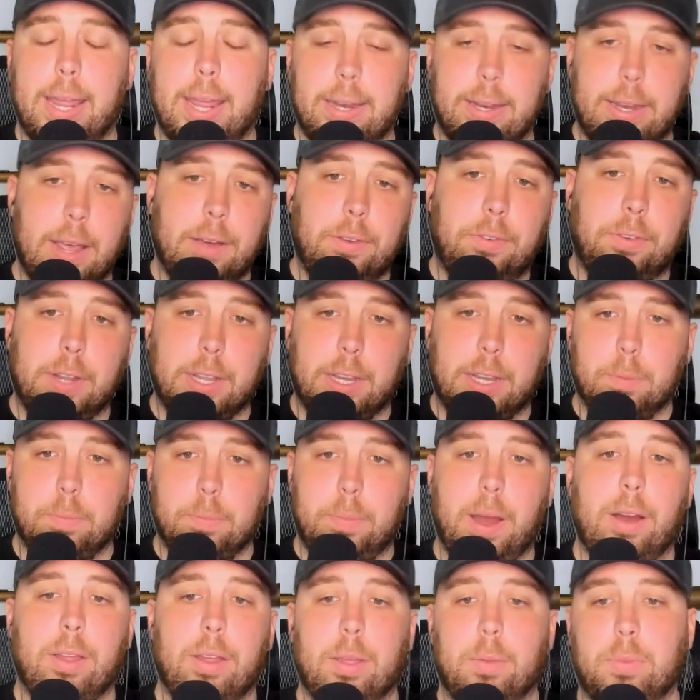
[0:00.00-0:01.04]
and definitely
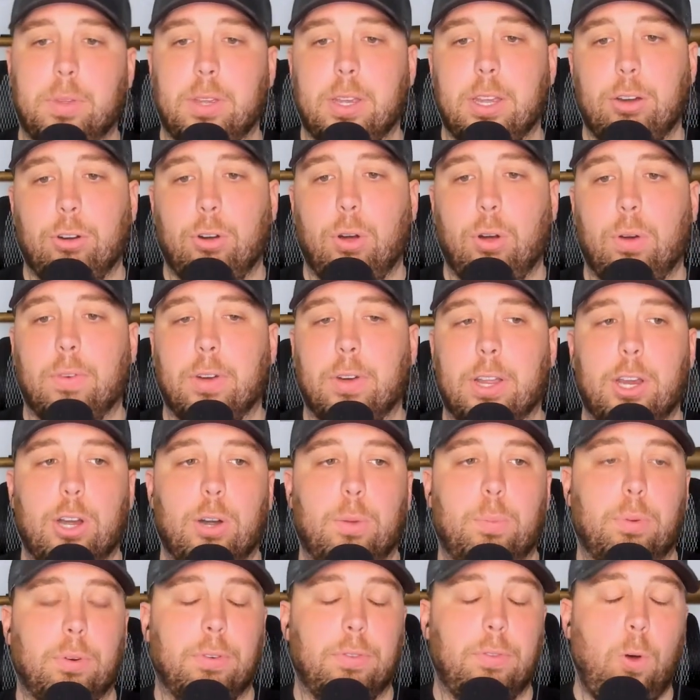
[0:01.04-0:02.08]
compare them to year-over-year
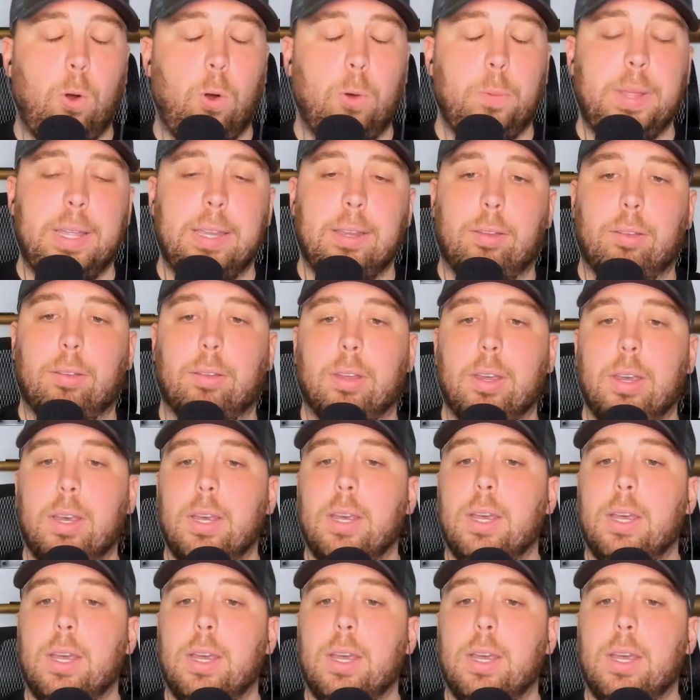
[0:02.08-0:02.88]
performance.